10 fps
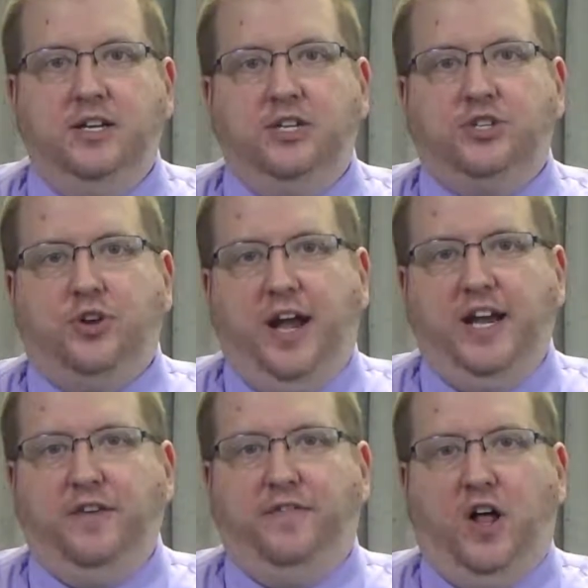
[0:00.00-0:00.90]
So night
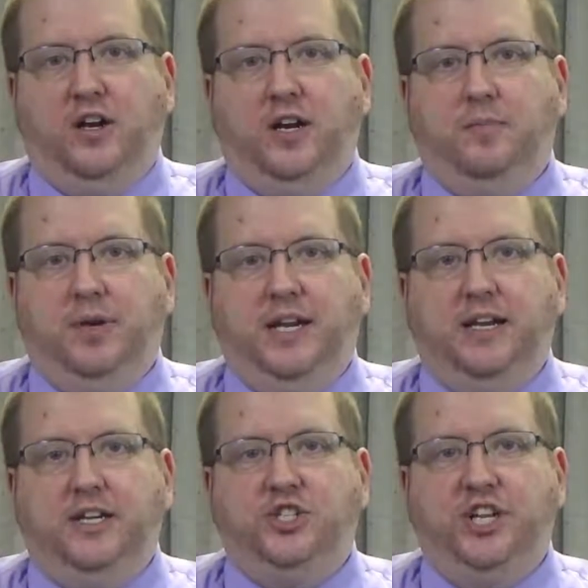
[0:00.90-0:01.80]
had fallen
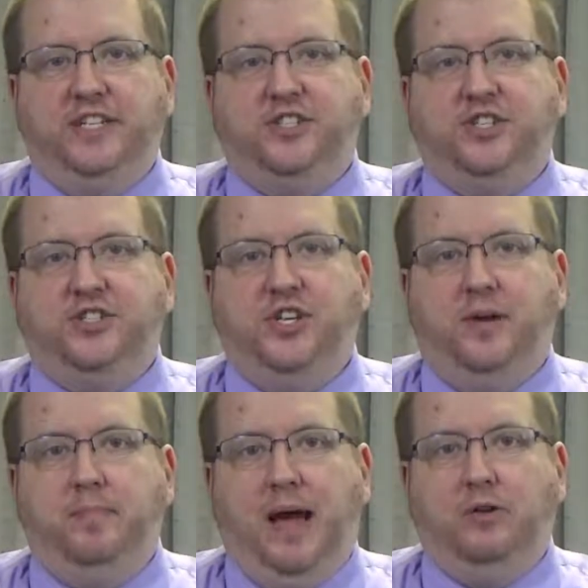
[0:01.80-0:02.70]
completely. Jesus is in a
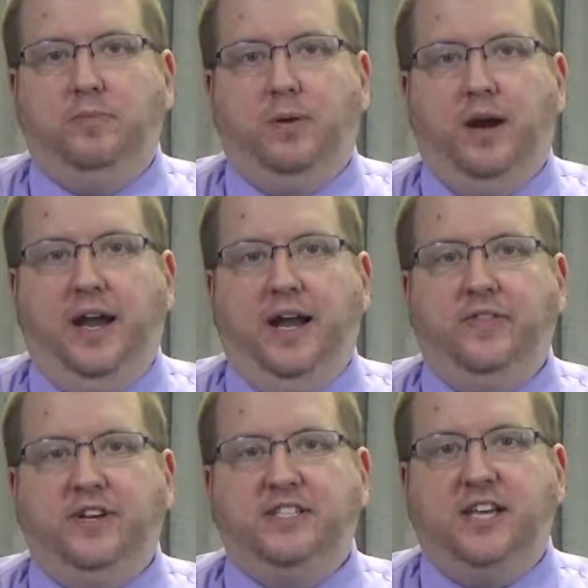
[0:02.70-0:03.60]
mountain praying, and
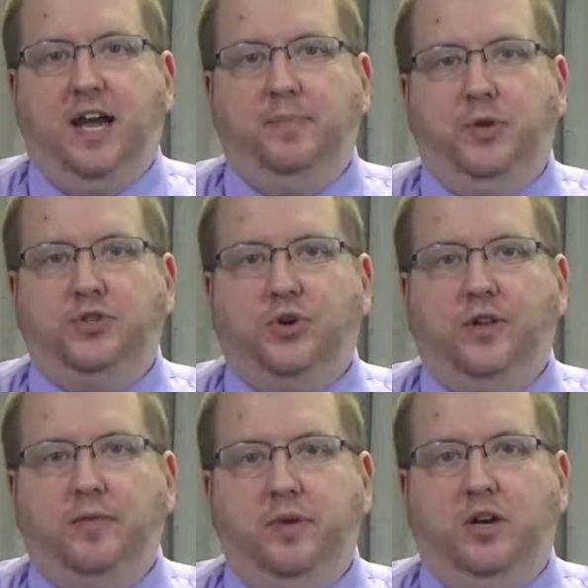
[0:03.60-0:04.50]
the disciples are
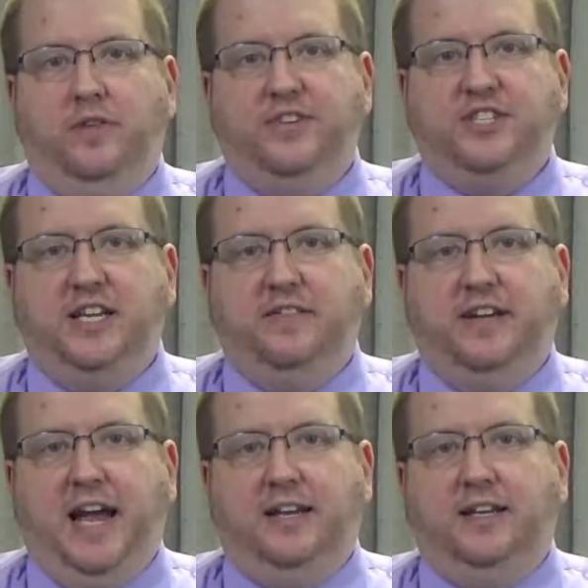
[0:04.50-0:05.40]
in the middle of the Sea of
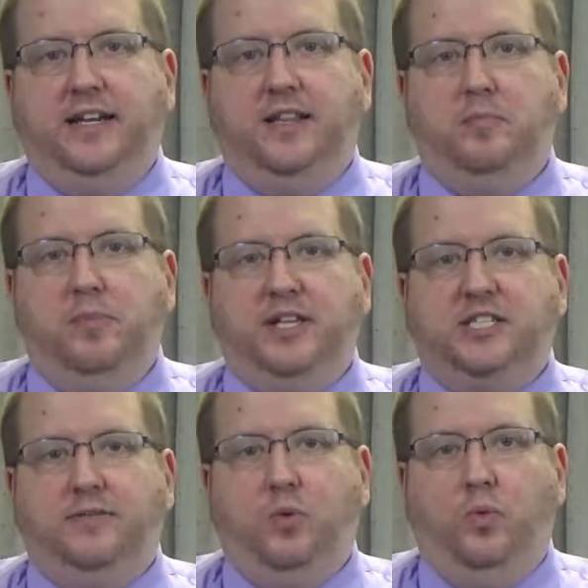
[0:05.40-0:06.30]
Galilee in the midst
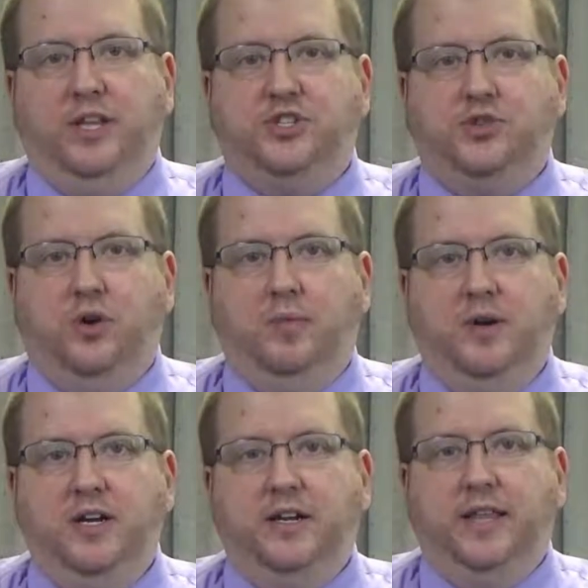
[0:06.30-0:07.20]
of a windstorm
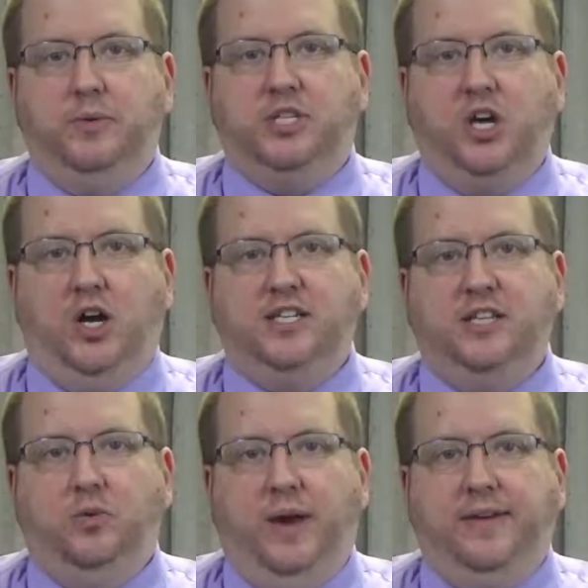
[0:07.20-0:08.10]
that was causing
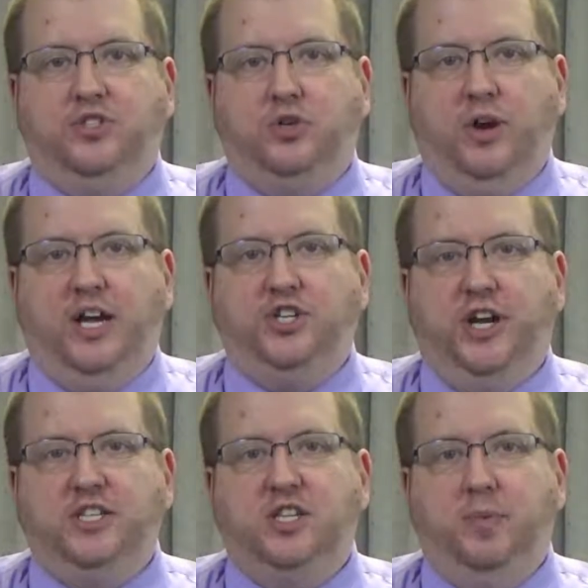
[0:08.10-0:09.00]
the waves to crash
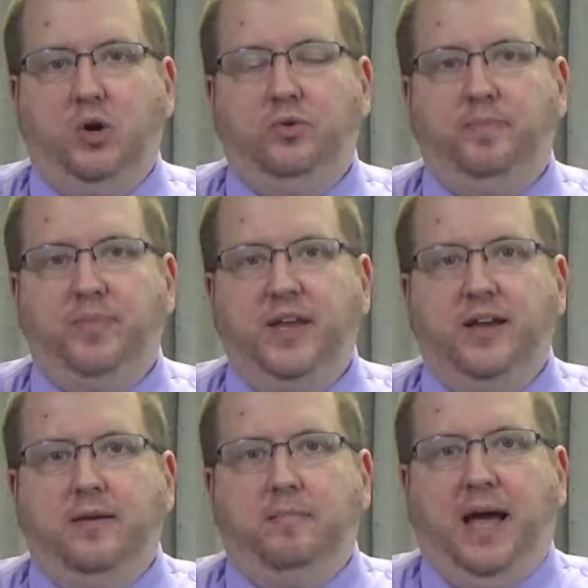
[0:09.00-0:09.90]
against the boat.
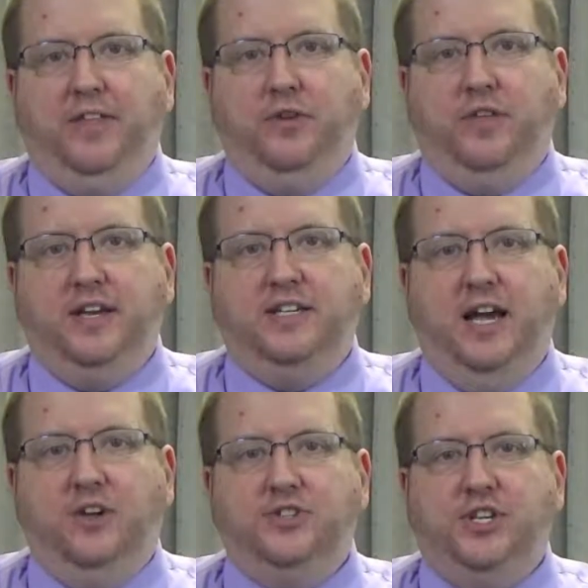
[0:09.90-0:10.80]
Matthew then
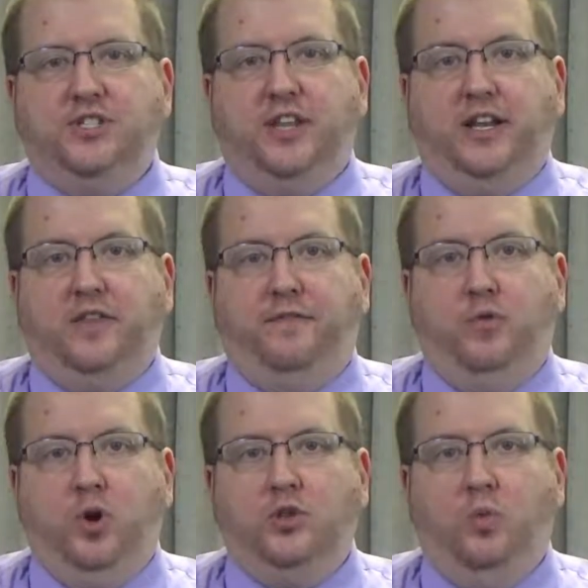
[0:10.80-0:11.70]
tells us that at the
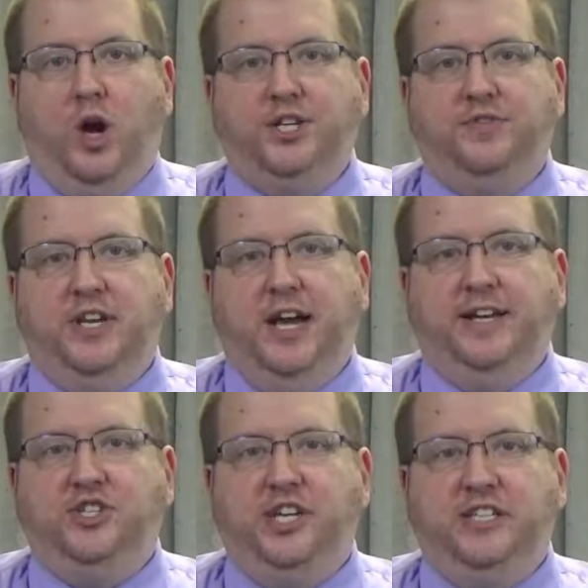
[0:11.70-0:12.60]
fourth watch of the
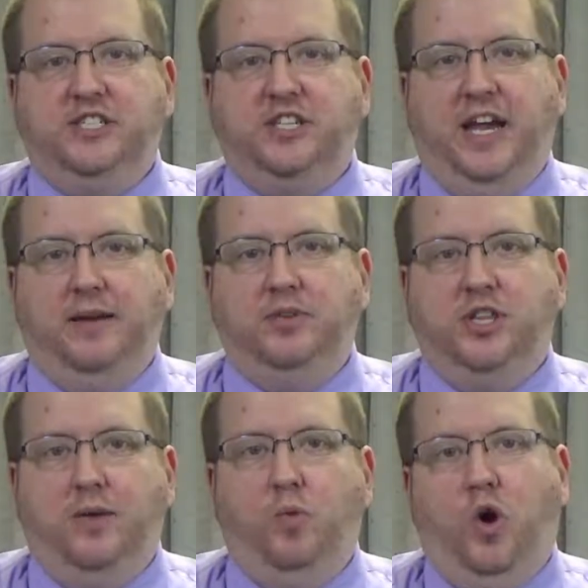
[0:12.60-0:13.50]
night, Jesus came to
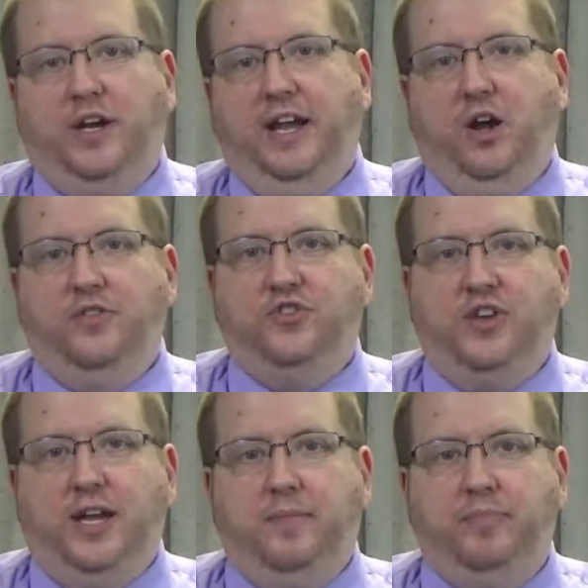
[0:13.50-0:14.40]
them walking on the
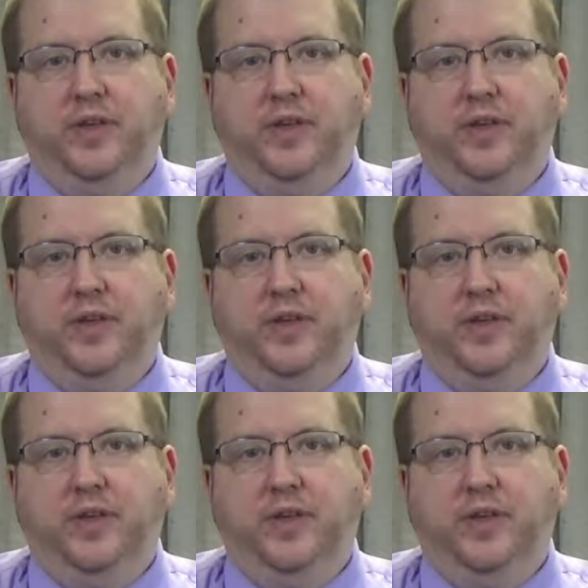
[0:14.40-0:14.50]
sea.